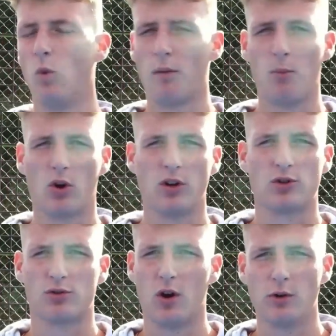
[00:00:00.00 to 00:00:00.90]
want more
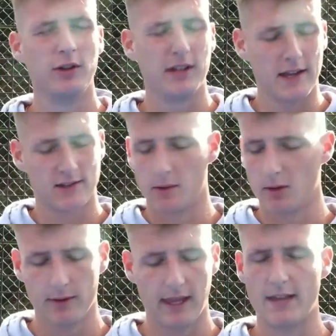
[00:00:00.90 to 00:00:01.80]
control, you get
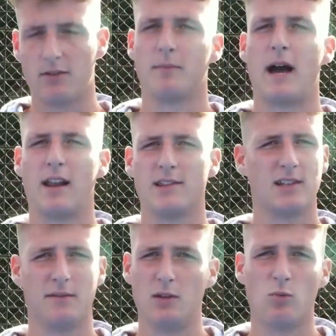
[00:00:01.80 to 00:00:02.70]
something with even balance, and if you